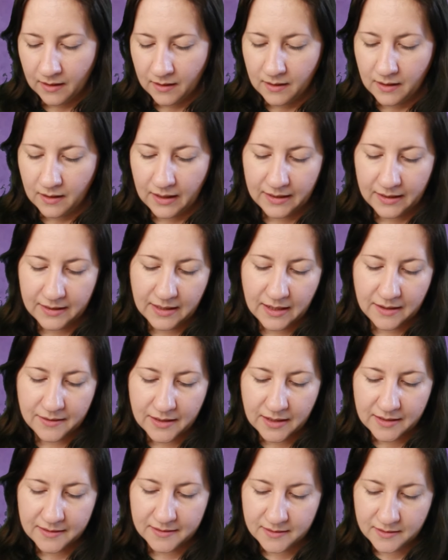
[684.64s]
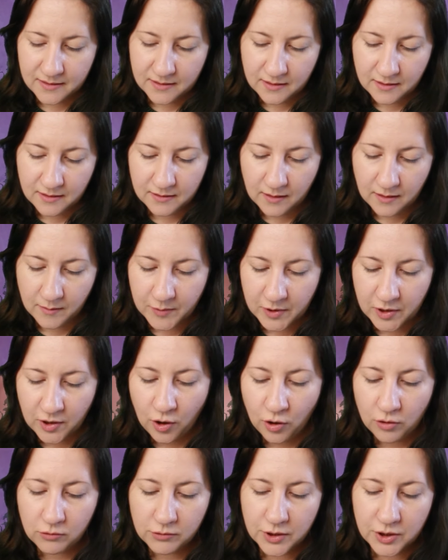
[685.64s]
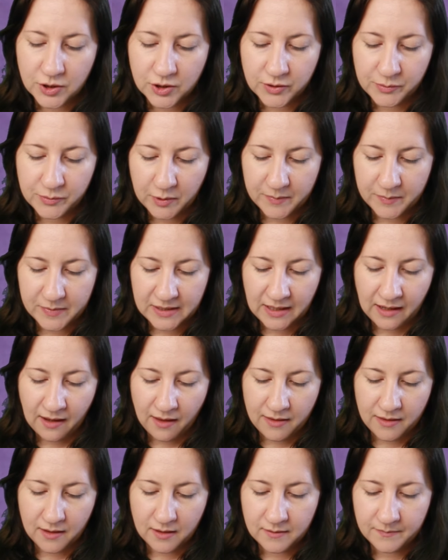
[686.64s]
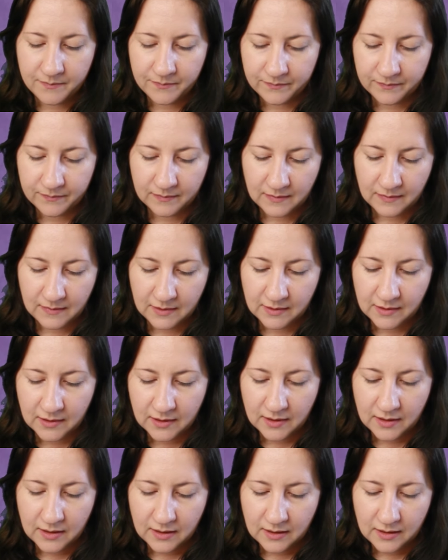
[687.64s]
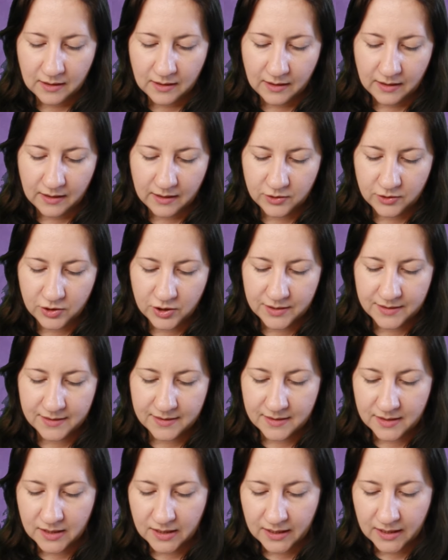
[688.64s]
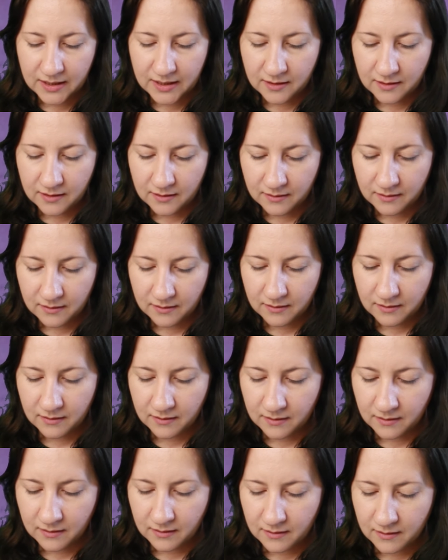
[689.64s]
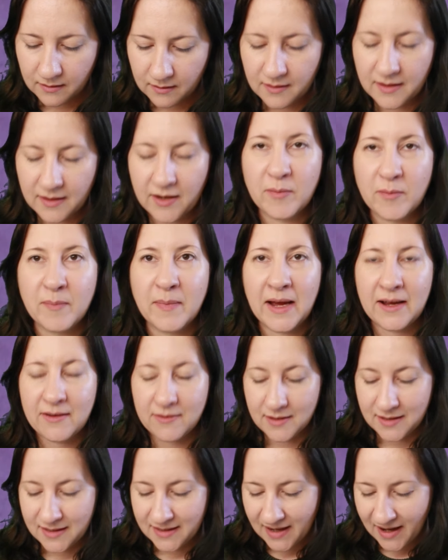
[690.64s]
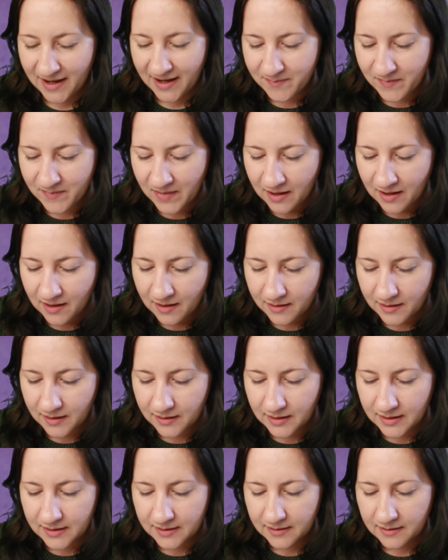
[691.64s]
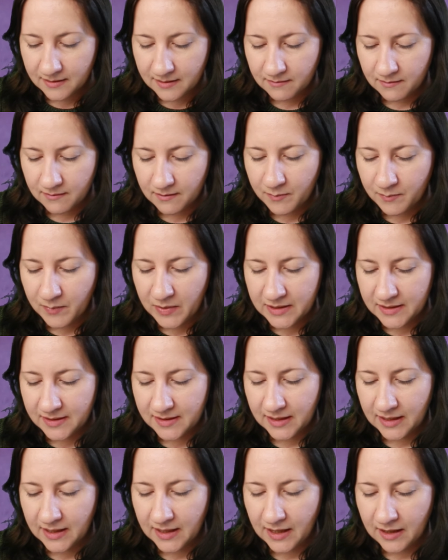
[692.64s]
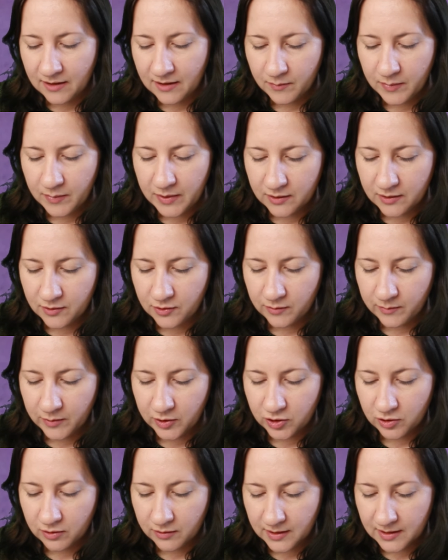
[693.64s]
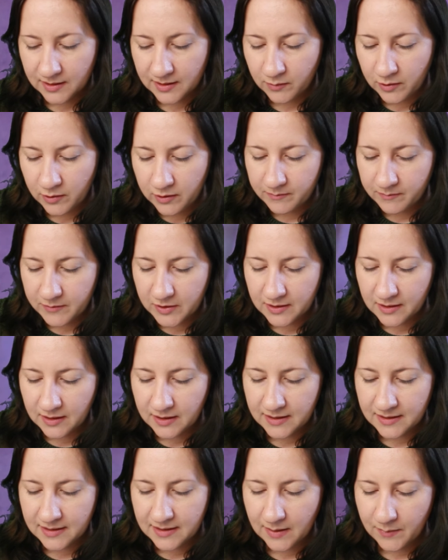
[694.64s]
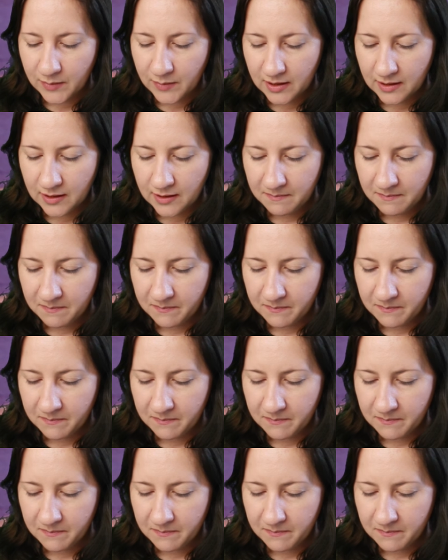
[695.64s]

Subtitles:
And now that's done, I'm going to hold the two up together and just see that they're about the same. I think there's a bit sticking out a bit too much on this one. I'm just going to stab it in.